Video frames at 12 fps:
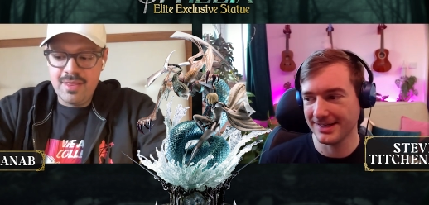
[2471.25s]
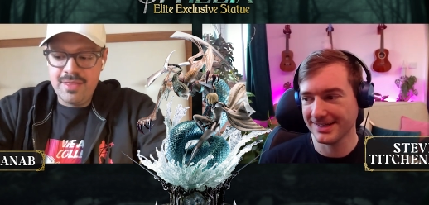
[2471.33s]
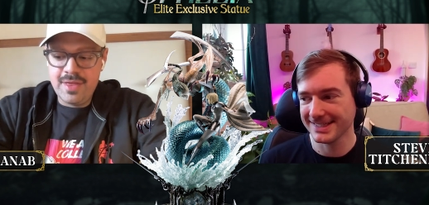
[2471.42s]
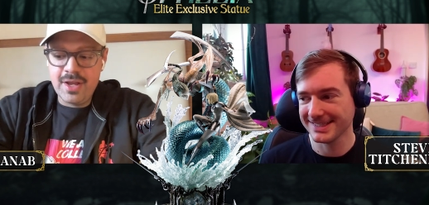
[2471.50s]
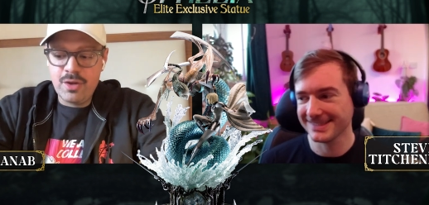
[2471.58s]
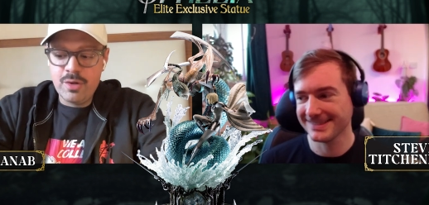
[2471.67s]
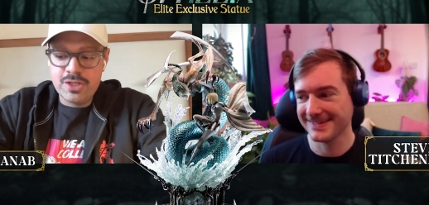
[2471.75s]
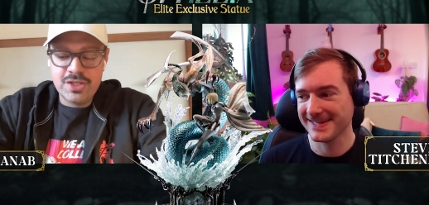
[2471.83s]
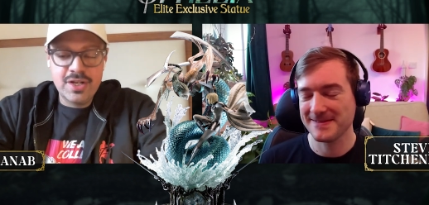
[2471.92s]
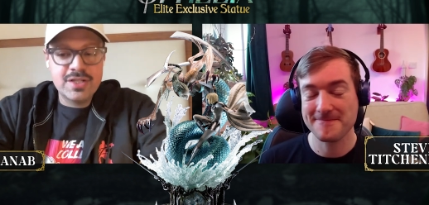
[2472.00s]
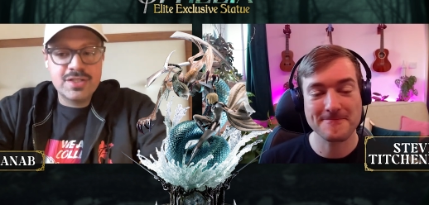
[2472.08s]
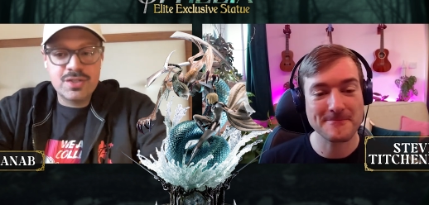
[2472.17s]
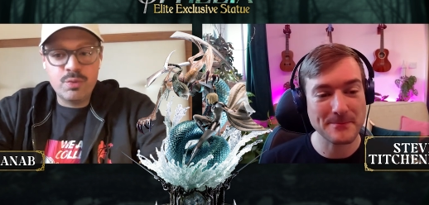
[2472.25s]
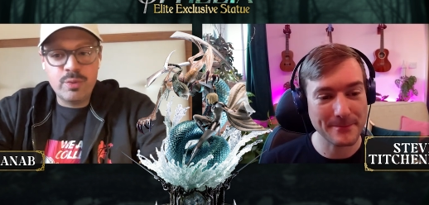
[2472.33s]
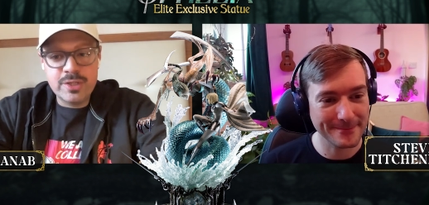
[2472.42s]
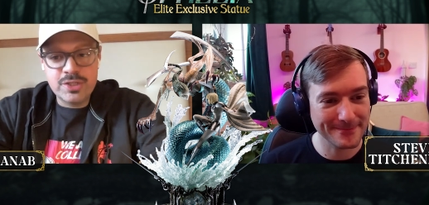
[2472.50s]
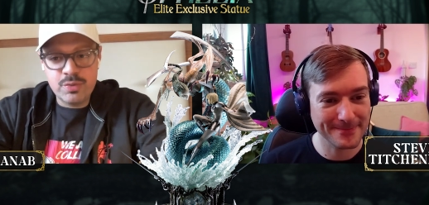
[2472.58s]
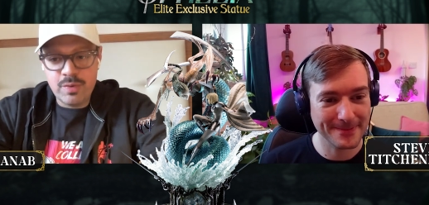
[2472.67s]
Speaker 1: The question
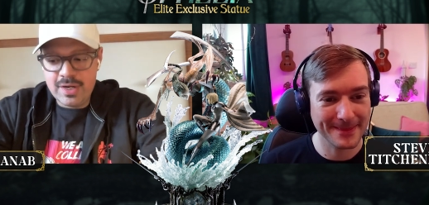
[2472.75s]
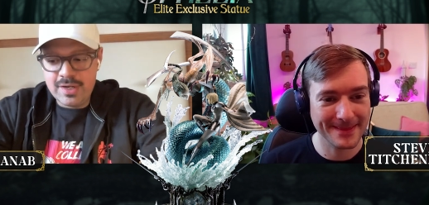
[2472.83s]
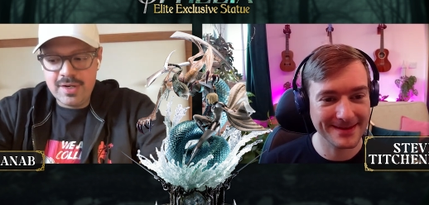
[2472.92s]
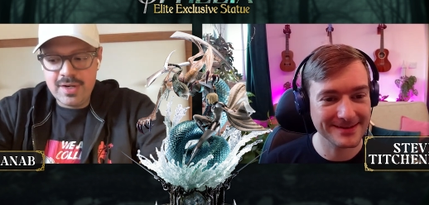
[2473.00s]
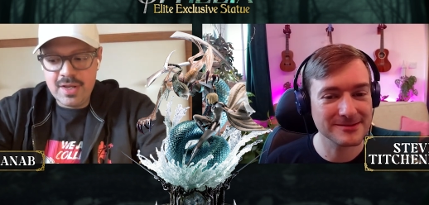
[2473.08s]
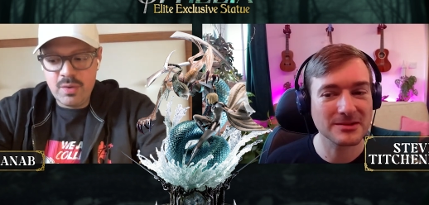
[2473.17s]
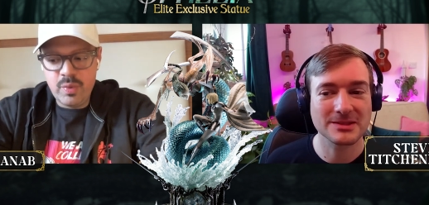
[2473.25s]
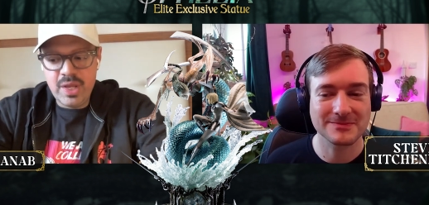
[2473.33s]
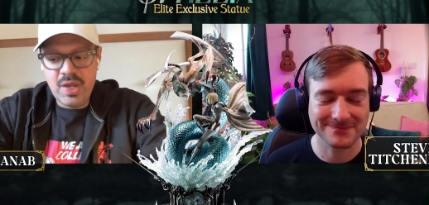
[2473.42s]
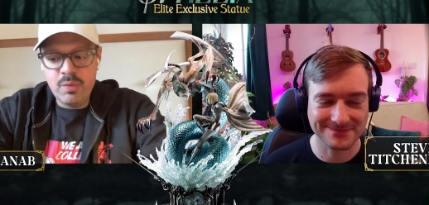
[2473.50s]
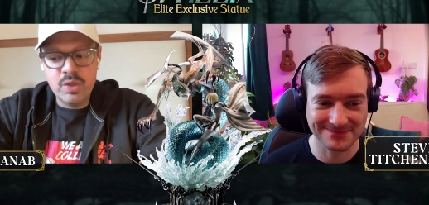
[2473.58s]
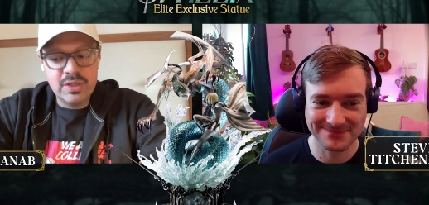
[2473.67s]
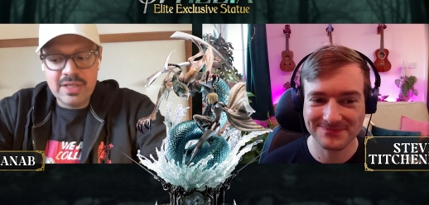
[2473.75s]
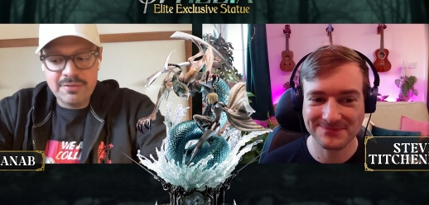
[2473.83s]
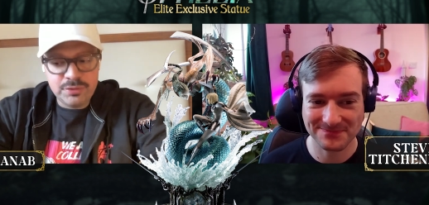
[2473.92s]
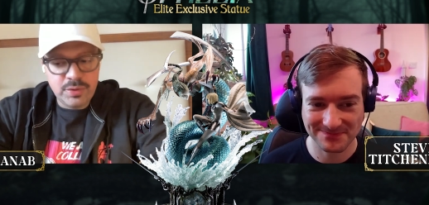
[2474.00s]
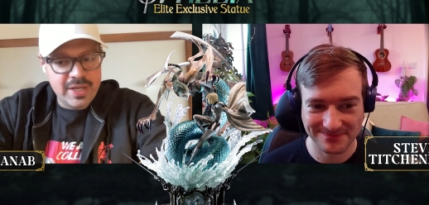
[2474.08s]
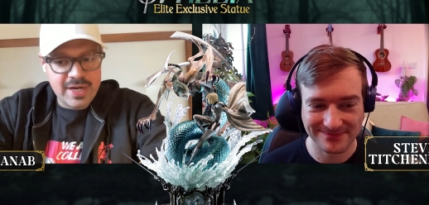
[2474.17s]
is which one. We mm.
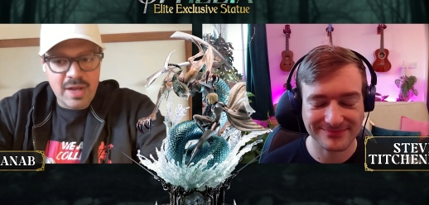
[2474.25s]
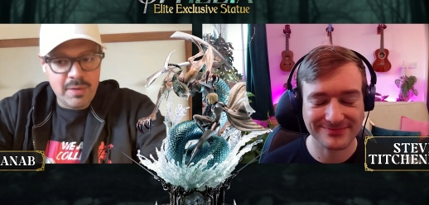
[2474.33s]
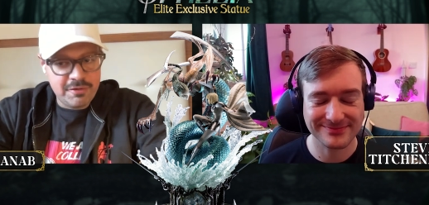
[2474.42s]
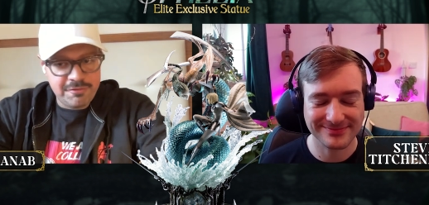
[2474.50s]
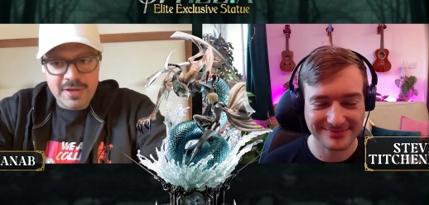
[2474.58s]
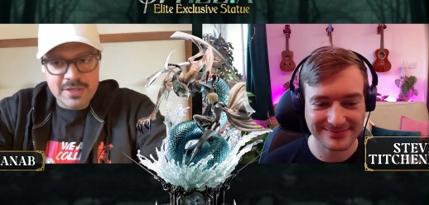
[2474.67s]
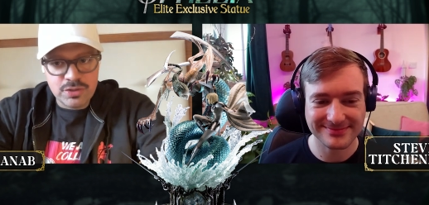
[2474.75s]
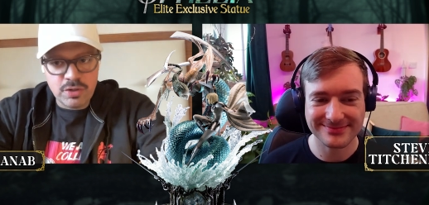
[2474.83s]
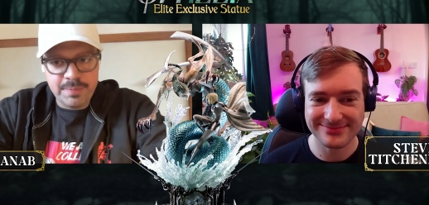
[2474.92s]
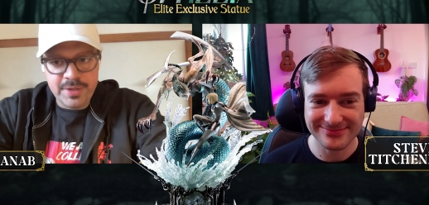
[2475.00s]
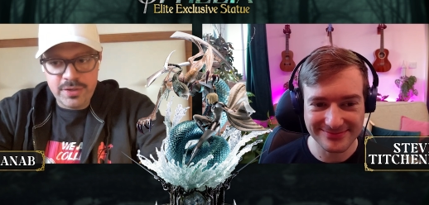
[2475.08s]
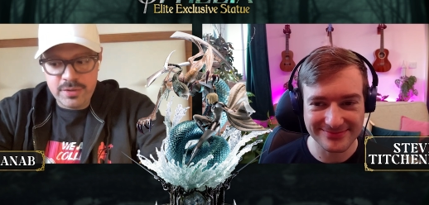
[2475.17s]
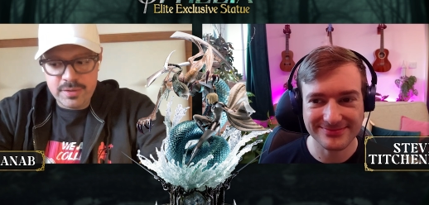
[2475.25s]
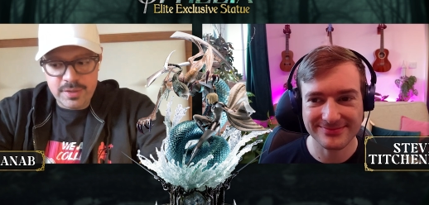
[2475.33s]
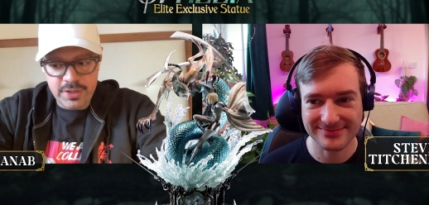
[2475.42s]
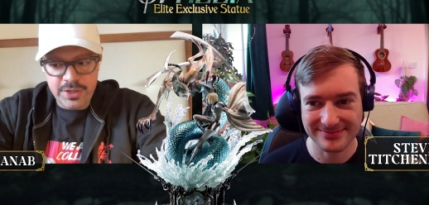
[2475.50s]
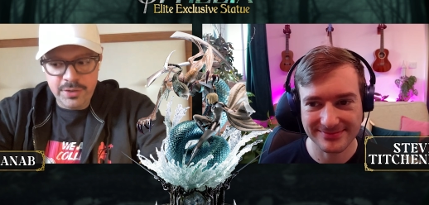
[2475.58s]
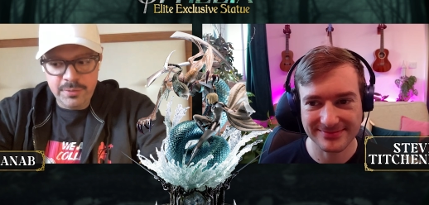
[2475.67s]
would love to hear our fans'
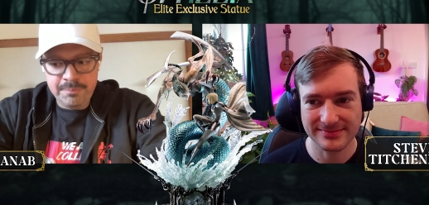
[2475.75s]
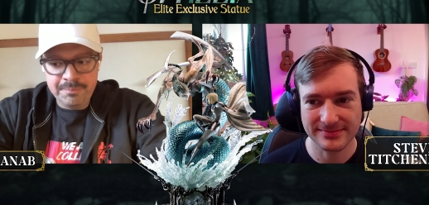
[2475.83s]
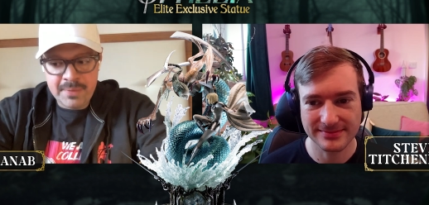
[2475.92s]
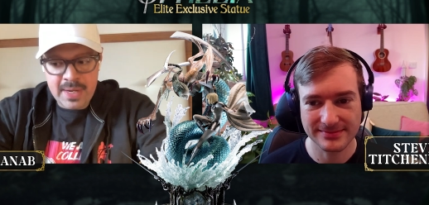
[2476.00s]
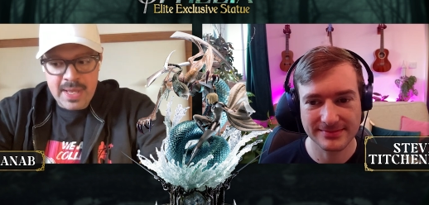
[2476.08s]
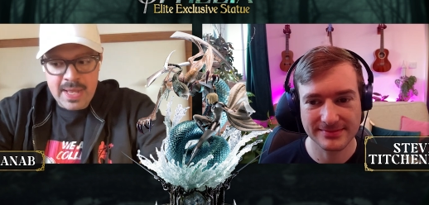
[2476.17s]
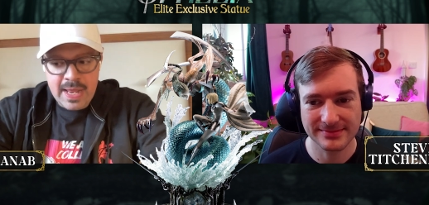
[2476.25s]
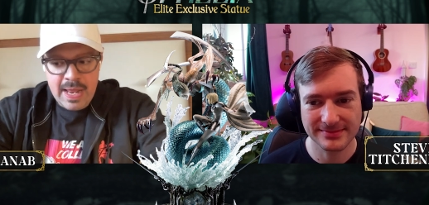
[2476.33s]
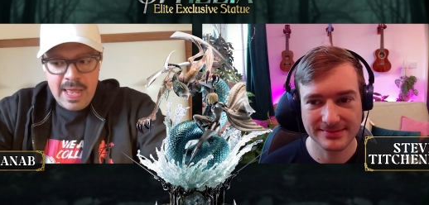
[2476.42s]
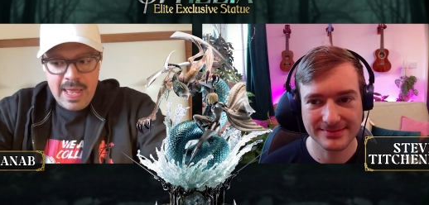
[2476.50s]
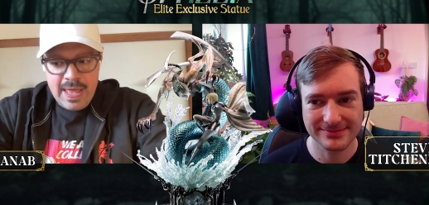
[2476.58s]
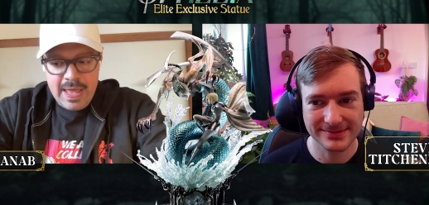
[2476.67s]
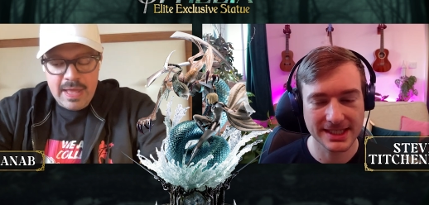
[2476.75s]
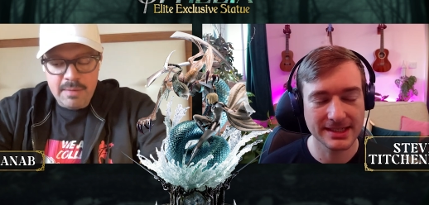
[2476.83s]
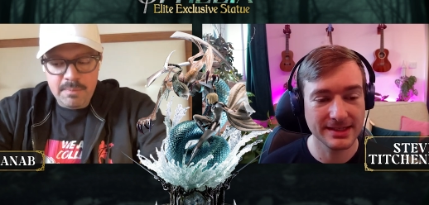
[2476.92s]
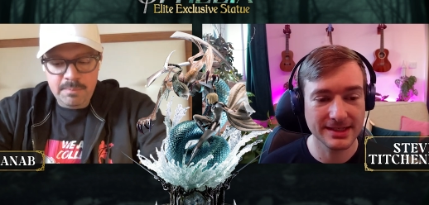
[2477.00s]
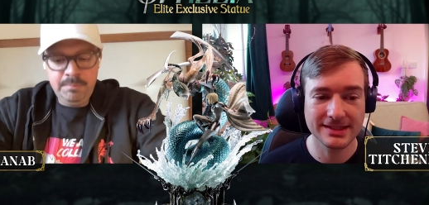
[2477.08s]
opinion. You know, uh, yeah.